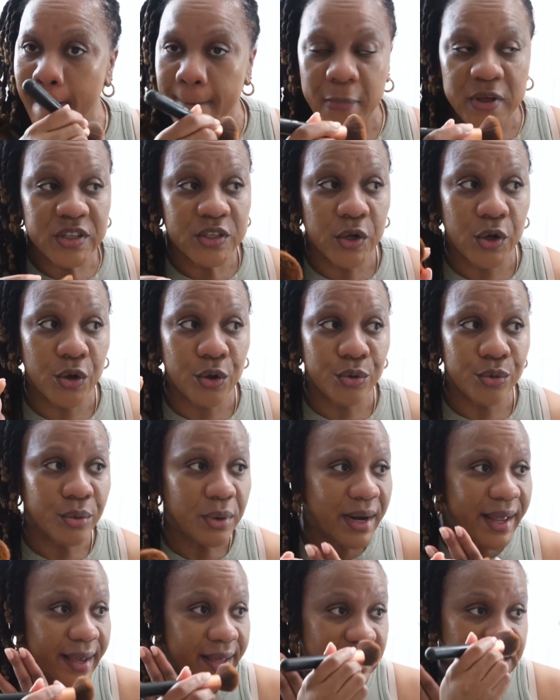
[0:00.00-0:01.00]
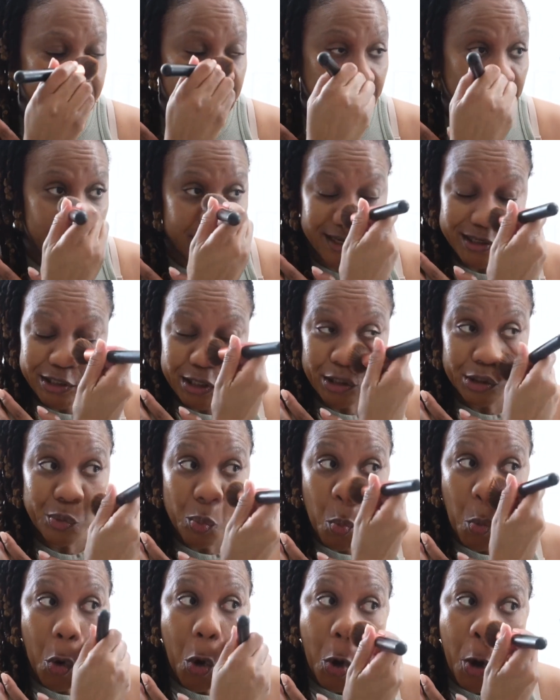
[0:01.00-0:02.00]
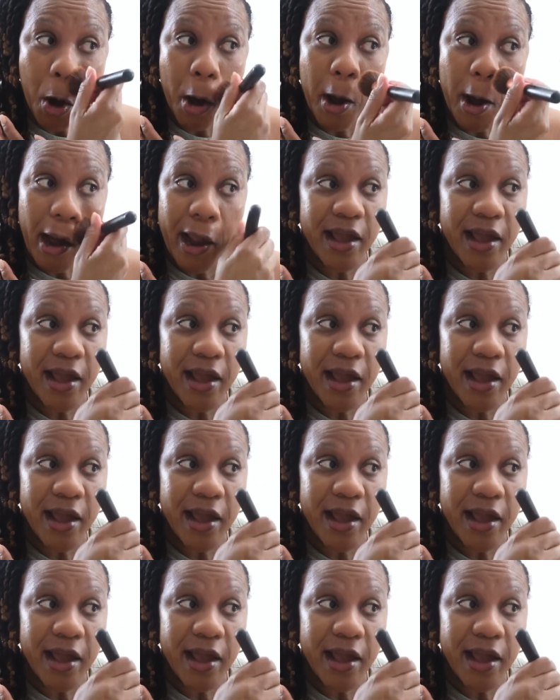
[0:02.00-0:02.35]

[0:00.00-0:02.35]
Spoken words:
So like I said, less is more.